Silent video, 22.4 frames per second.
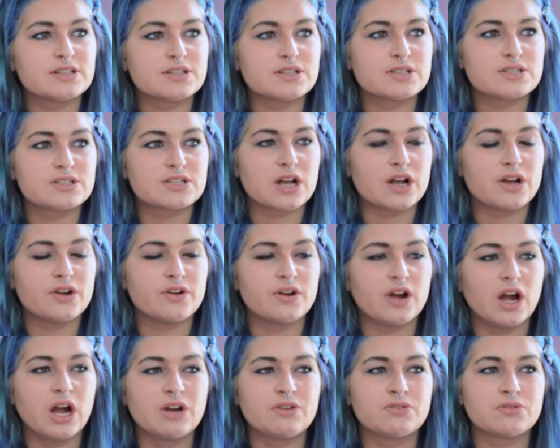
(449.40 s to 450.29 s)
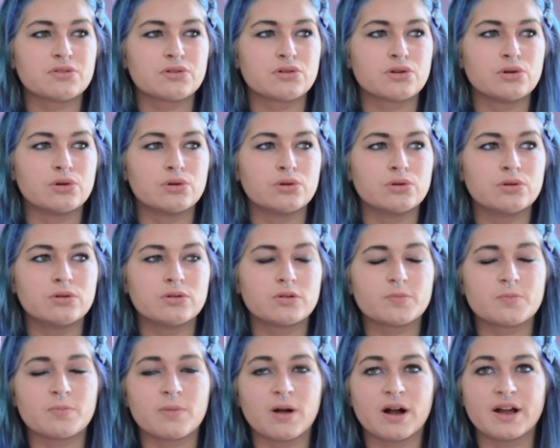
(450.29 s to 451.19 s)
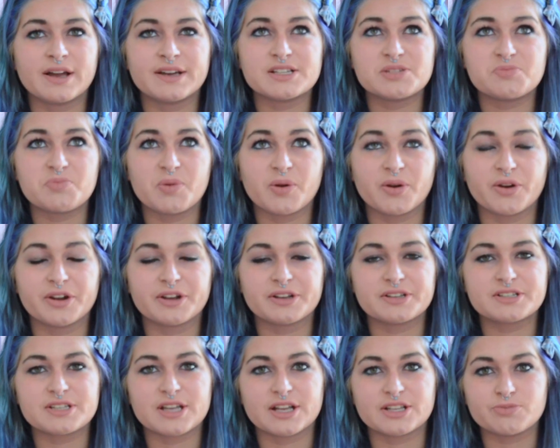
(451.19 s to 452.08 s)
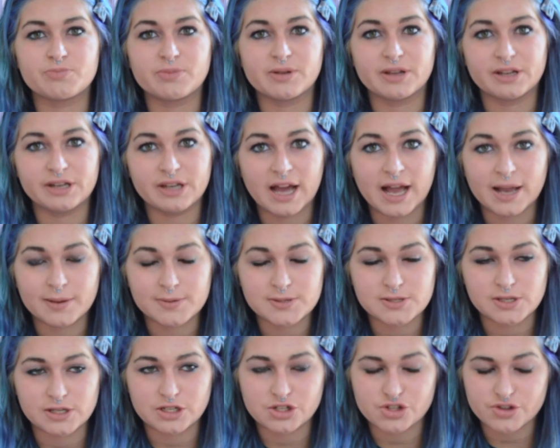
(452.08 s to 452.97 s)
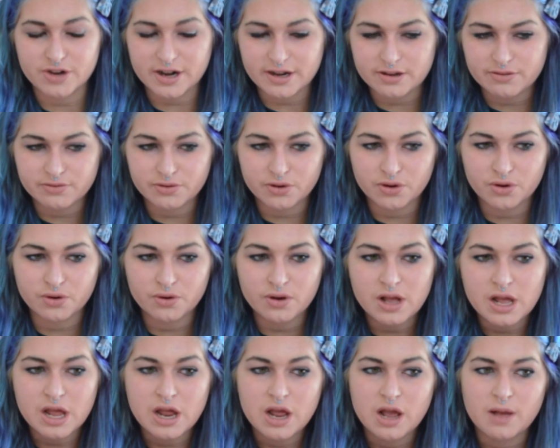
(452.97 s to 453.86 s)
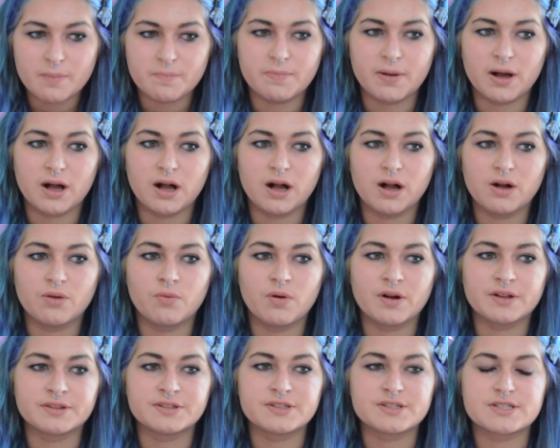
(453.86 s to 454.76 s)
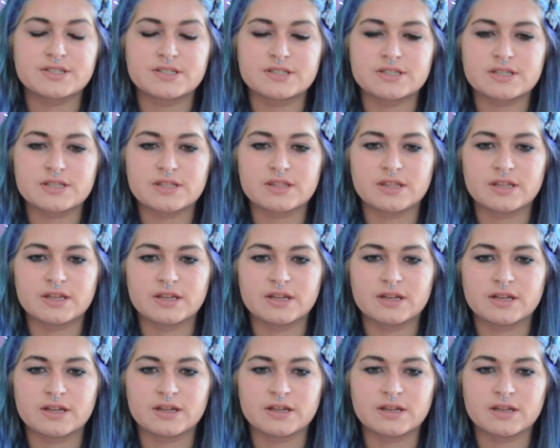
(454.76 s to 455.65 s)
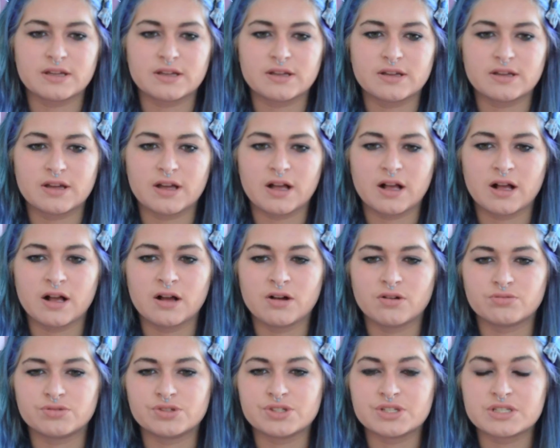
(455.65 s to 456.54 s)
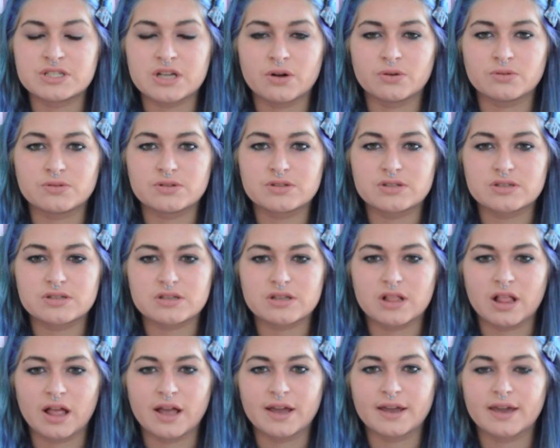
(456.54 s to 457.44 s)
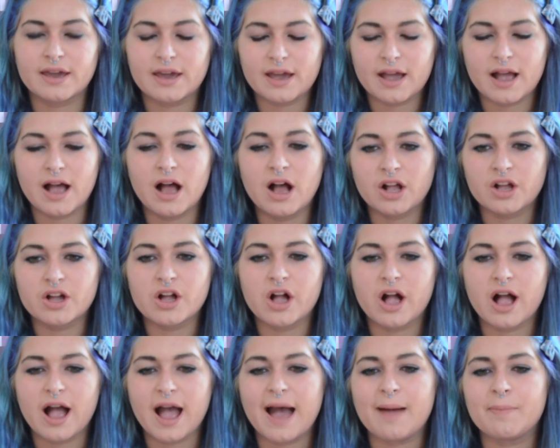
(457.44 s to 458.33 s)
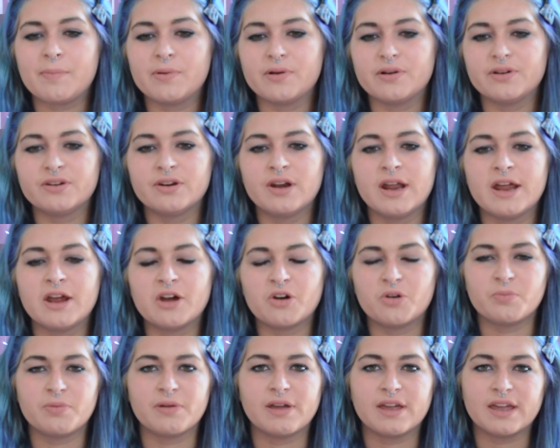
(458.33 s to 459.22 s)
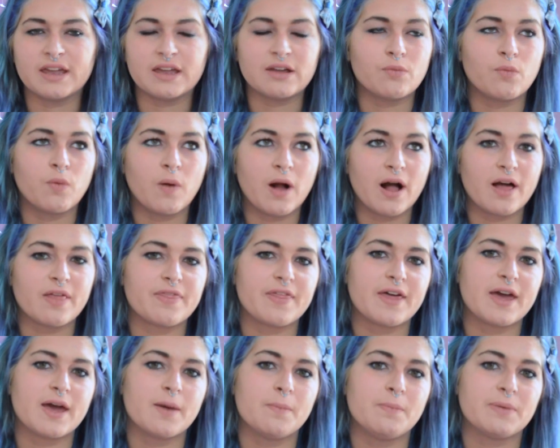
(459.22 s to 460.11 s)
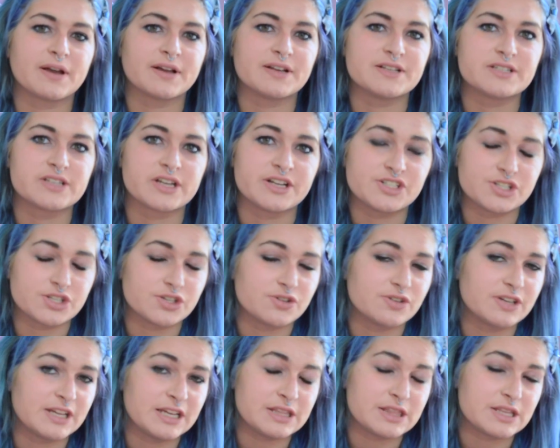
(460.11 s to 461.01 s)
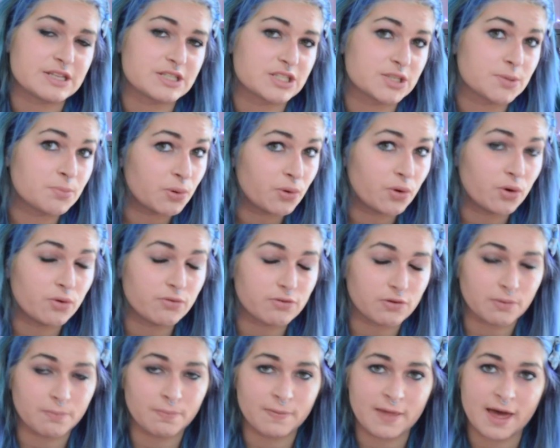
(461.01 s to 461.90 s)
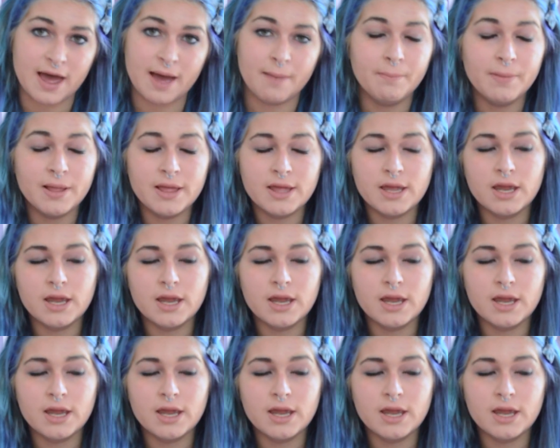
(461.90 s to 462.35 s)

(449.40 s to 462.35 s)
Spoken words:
So overall, my experience has been absolutely dreadful, but once the results like happen, it will be worth it because I do need the support from them.